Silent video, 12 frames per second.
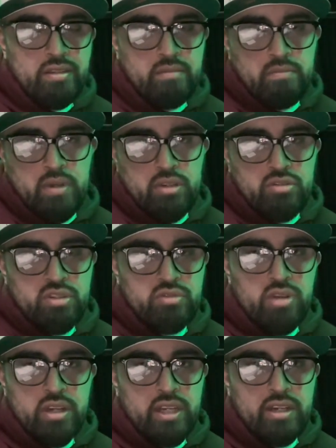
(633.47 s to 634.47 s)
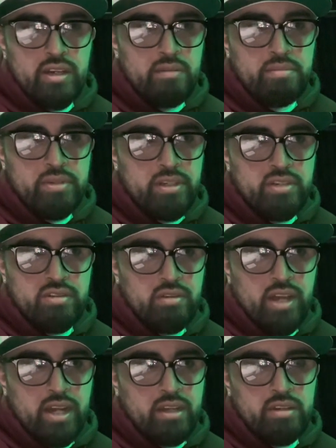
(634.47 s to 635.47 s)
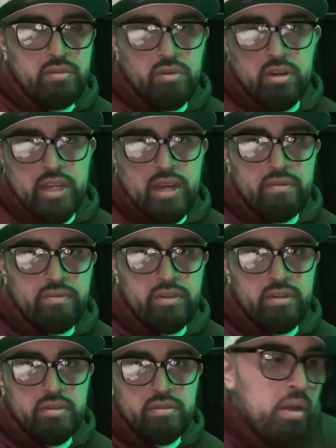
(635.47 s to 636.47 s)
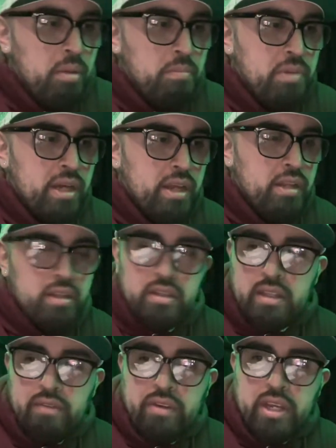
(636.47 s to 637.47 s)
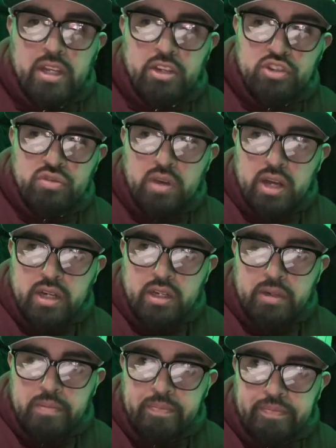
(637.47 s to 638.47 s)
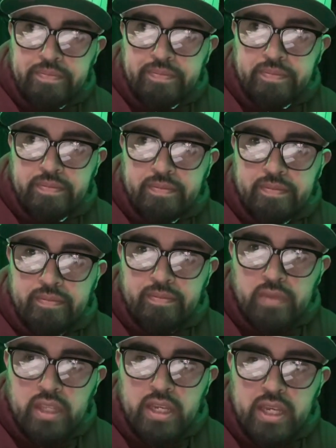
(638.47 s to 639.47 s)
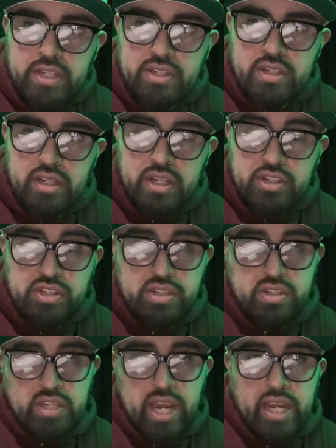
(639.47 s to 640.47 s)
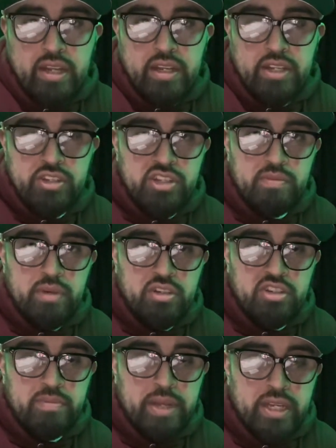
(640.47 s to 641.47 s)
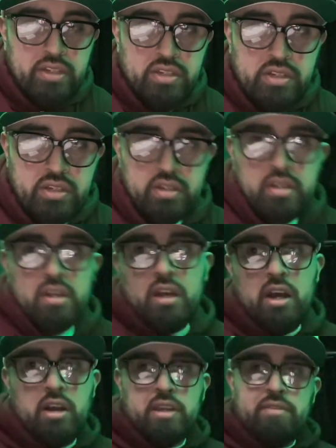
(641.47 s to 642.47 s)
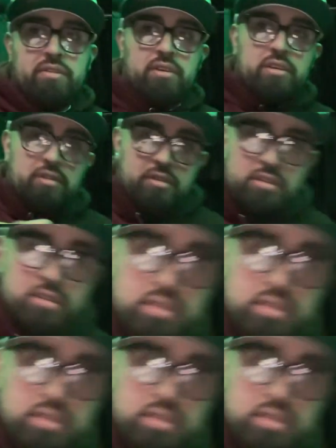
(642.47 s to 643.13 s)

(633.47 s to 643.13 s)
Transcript: most trucking companies are not going to work out for you. But living in a truck, it's it's tight. It's a small space. I'll give you a little